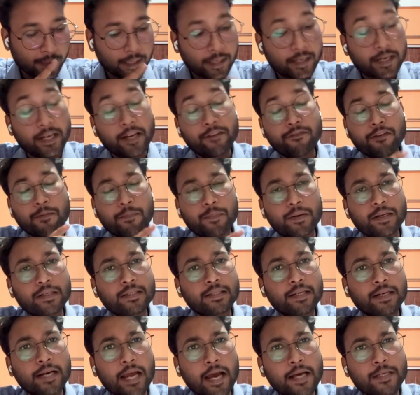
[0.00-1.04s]
If a
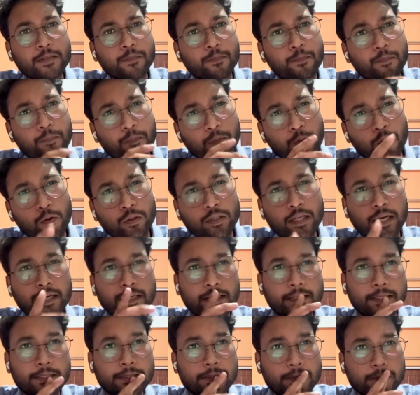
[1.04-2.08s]
person has both
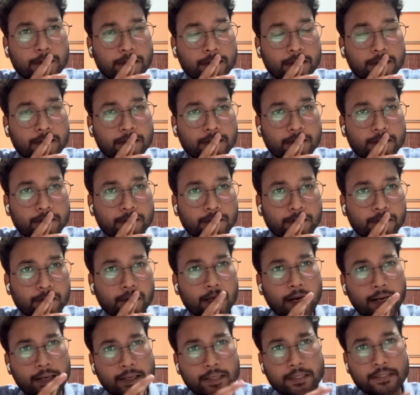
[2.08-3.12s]
antigens,
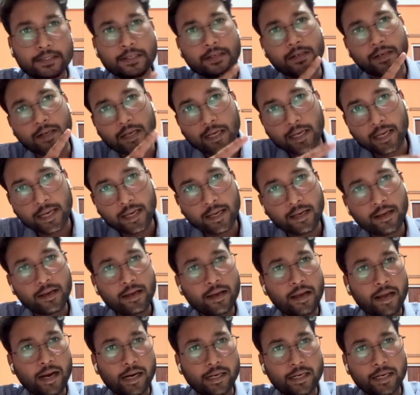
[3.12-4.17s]
antigen A
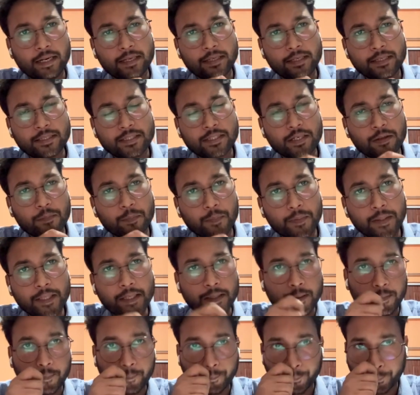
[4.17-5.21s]
and antigen
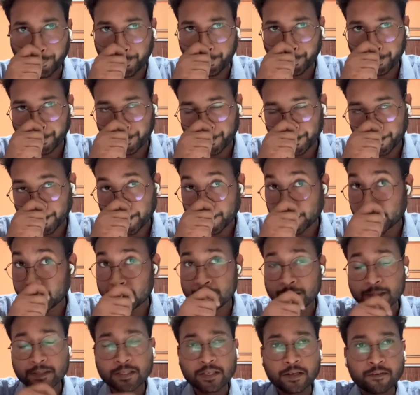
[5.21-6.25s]
B, in
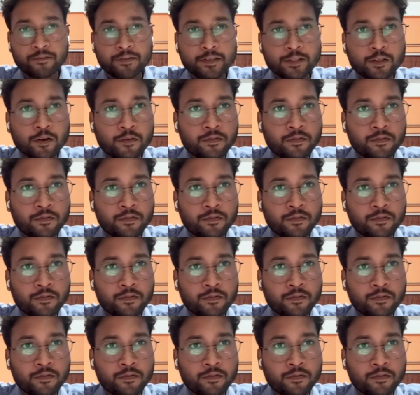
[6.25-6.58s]
the surface of